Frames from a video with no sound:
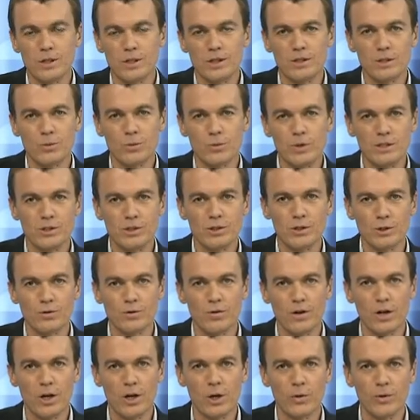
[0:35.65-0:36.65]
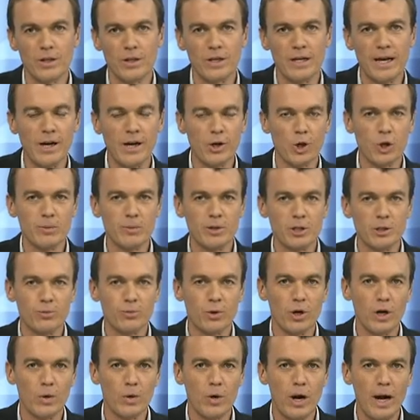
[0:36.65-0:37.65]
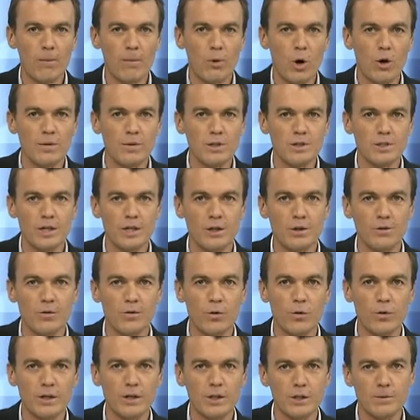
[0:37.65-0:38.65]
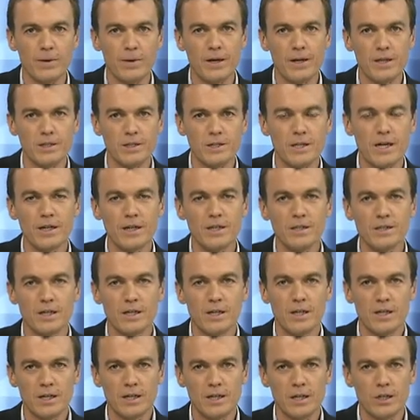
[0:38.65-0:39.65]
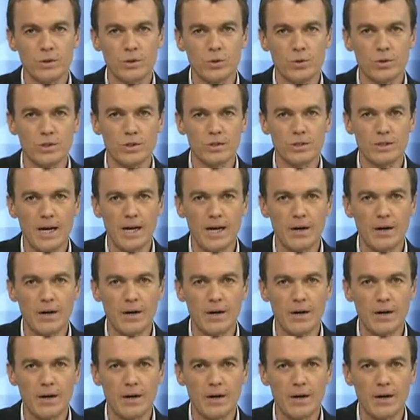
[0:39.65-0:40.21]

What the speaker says: He's a research fellow in the economics program of the Centre for Independent Studies, and he joins us